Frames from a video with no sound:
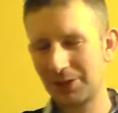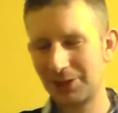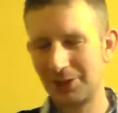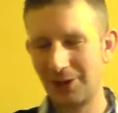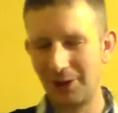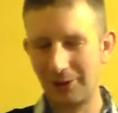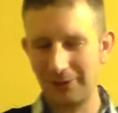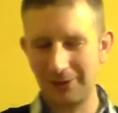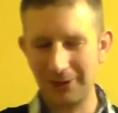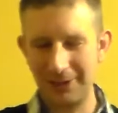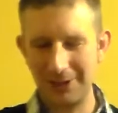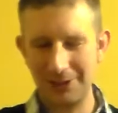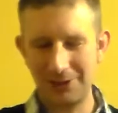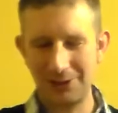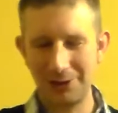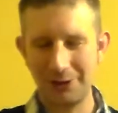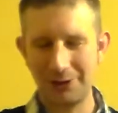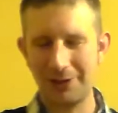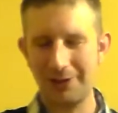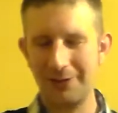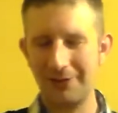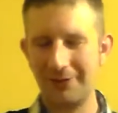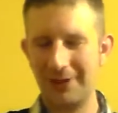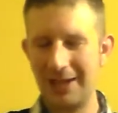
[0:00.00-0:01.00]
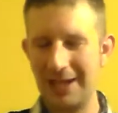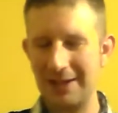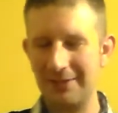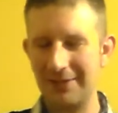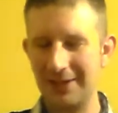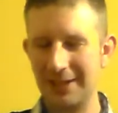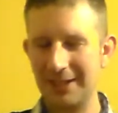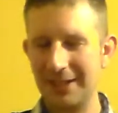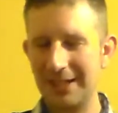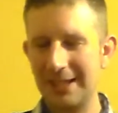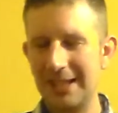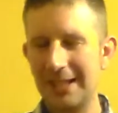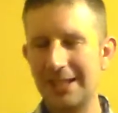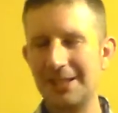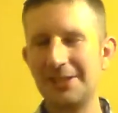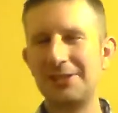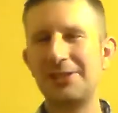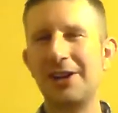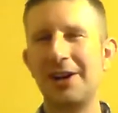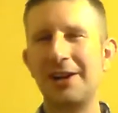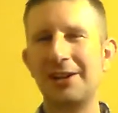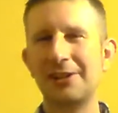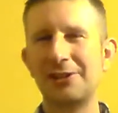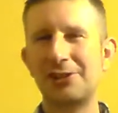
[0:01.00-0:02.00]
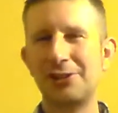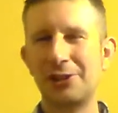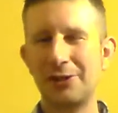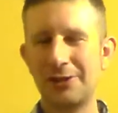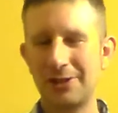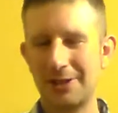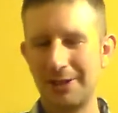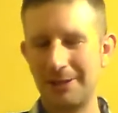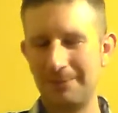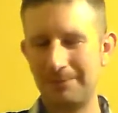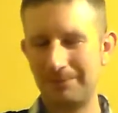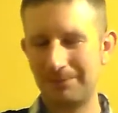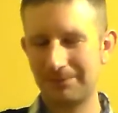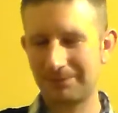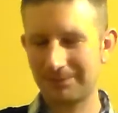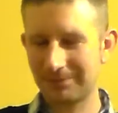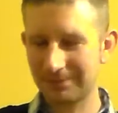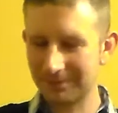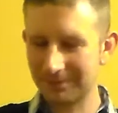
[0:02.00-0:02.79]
coffee and chocolate flavour, dark chocolate.